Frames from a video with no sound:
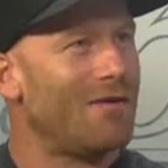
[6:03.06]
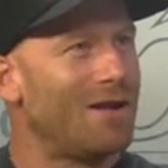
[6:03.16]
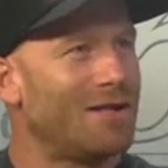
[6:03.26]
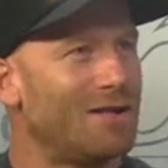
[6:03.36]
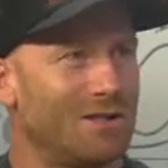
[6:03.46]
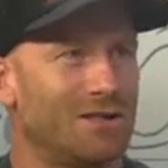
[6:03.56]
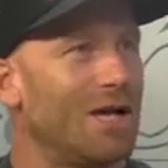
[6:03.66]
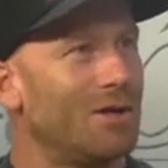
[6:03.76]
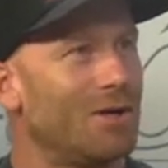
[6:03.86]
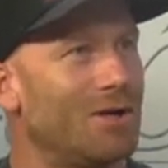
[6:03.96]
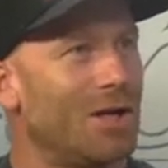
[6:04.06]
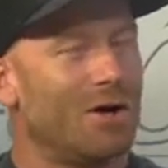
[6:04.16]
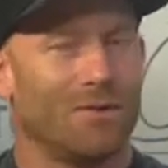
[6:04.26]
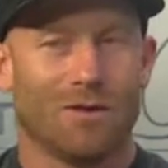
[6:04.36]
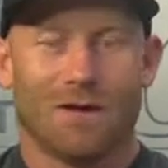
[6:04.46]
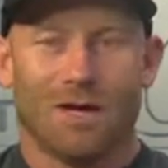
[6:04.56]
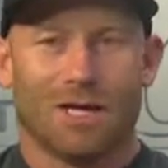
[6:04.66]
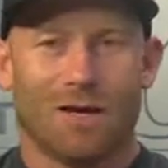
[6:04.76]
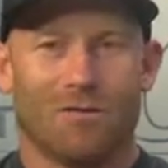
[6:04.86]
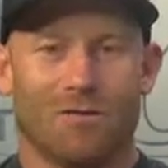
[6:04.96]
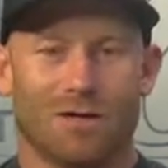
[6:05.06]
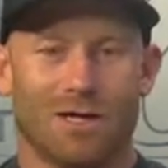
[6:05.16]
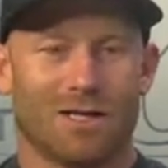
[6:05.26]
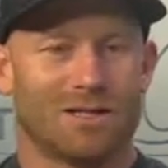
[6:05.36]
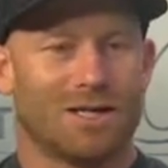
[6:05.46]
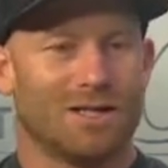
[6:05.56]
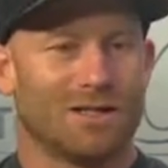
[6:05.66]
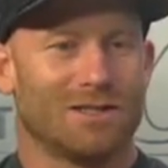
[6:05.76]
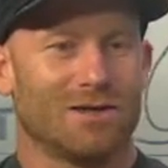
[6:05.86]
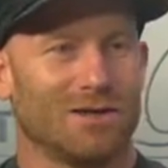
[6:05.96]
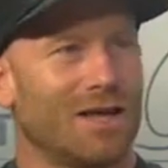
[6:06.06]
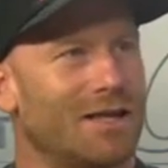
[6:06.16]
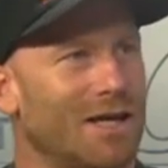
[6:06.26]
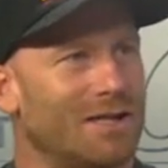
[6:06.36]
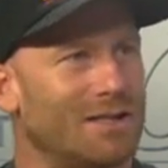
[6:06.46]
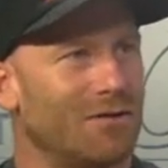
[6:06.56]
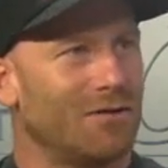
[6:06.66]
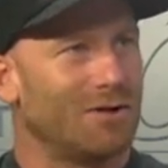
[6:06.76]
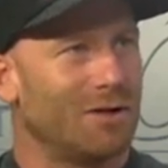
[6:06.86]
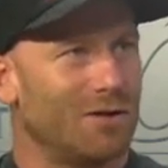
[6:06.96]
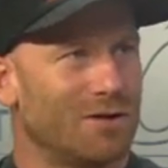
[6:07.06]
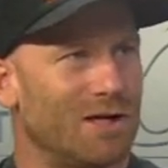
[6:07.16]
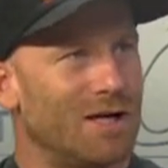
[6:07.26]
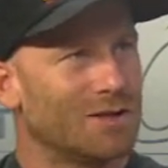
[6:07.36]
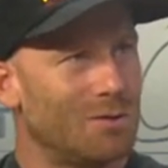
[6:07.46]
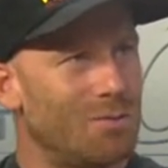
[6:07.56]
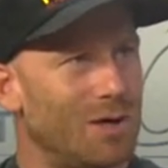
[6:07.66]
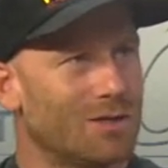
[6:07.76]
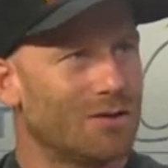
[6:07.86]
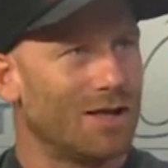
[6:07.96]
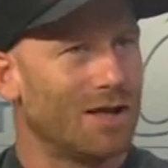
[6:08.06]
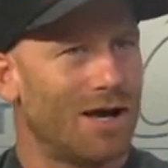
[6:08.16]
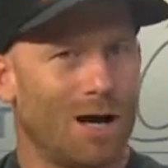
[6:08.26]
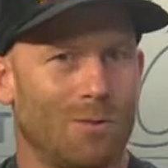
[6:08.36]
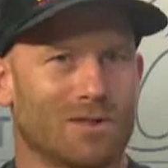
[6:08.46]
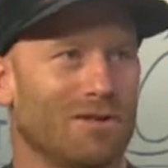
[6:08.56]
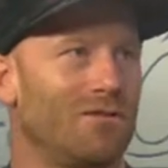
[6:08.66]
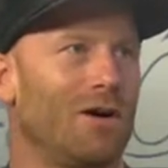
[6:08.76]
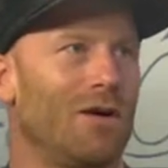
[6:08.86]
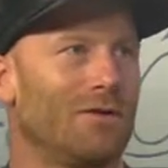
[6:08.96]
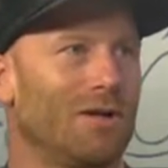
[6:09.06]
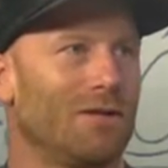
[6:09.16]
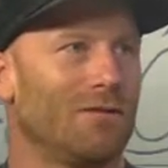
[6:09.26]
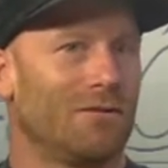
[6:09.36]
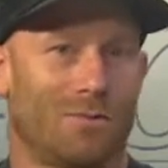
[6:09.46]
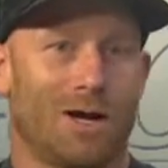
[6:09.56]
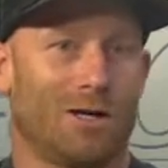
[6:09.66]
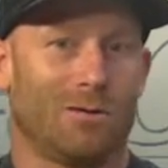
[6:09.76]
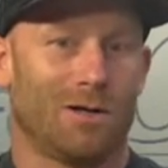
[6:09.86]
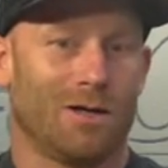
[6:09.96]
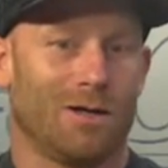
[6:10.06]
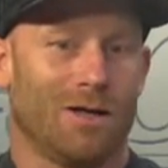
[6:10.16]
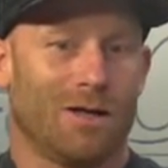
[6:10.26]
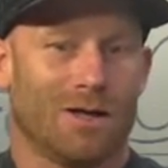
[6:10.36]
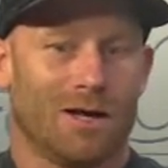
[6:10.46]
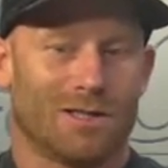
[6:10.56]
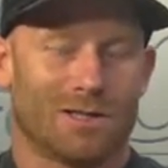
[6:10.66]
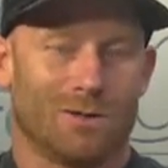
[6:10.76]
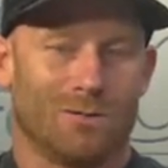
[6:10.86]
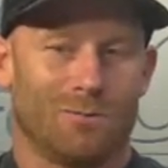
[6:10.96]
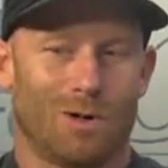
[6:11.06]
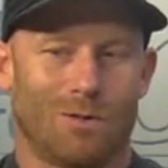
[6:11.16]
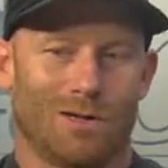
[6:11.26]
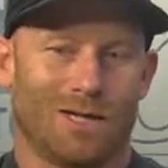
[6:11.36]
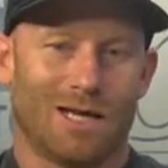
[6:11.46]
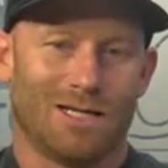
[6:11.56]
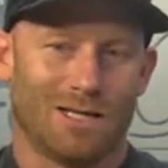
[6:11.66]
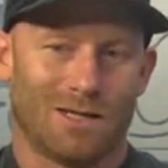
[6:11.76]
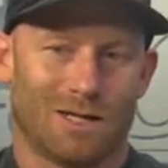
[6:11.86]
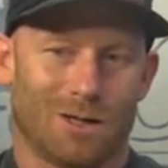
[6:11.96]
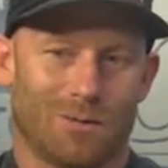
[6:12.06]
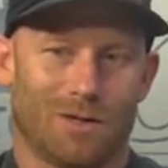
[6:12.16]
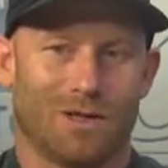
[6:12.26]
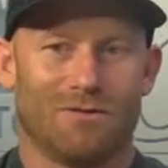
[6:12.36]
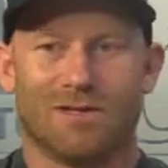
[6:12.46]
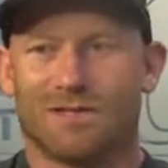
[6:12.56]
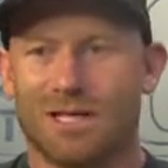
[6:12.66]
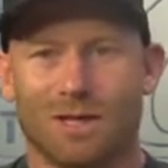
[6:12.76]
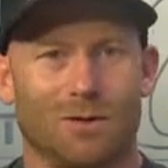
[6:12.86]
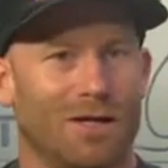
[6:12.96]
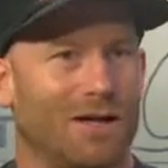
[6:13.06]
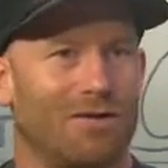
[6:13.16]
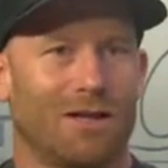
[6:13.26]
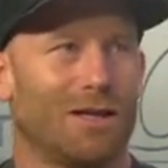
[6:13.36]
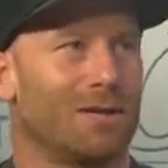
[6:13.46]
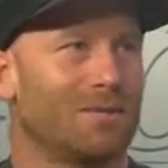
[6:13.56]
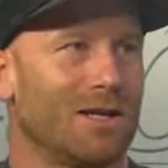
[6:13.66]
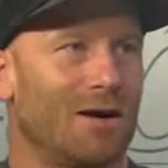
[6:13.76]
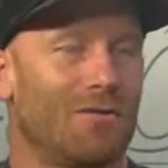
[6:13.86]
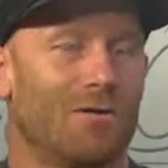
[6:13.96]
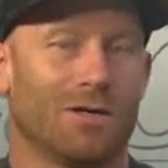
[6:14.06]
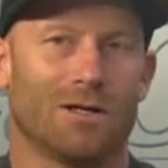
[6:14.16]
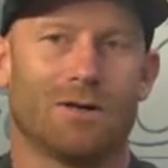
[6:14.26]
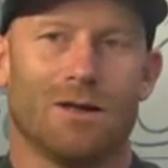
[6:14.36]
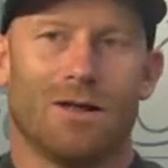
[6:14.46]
and it's genuine, And California, it's not necessarily like that. It's different. There's a hustle and bustle that I wasn't involved in for my career. And so while we liked it there and we loved the scenery and everything that comes to California,